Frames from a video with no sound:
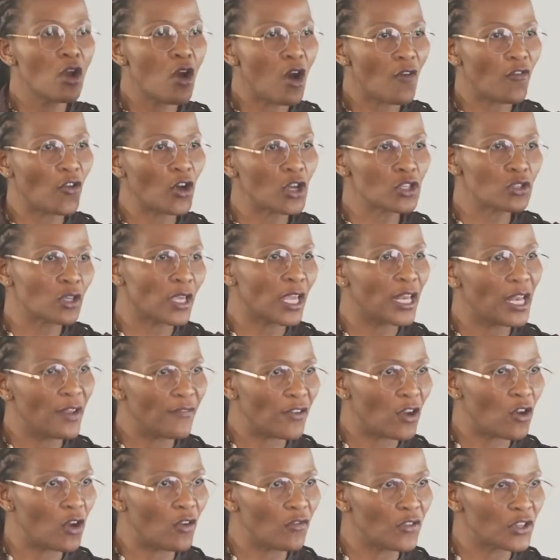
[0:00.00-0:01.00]
Of course, you can have
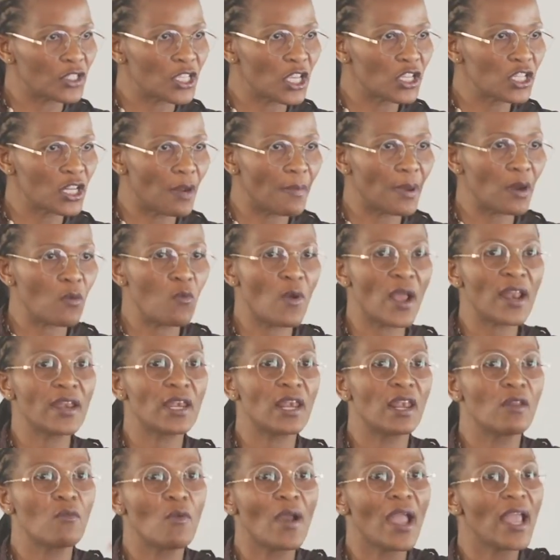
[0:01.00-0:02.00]
a conversation about
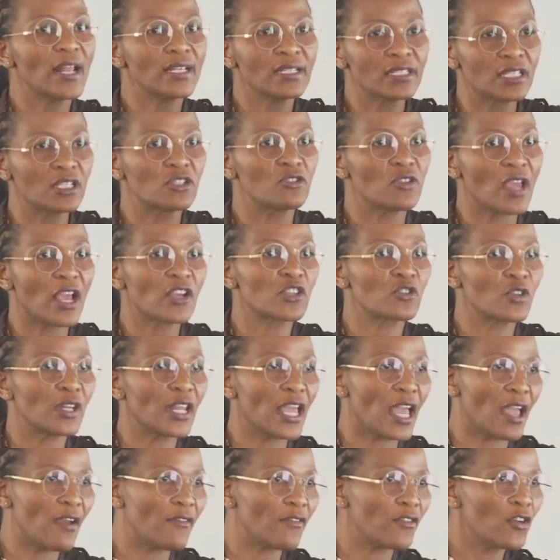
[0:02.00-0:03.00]
when, when did you actually
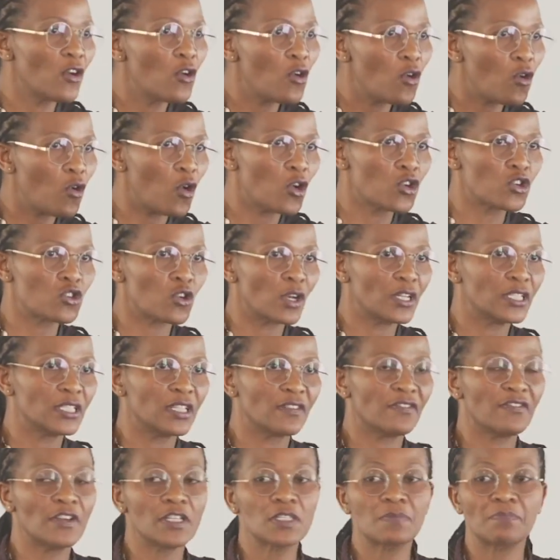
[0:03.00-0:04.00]
have control in
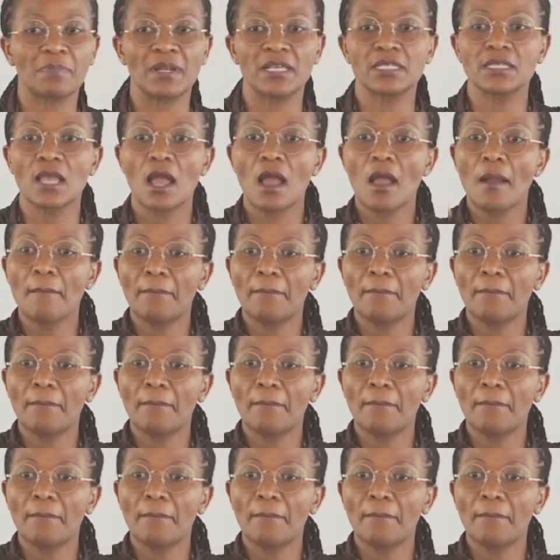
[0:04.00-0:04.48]
the first place.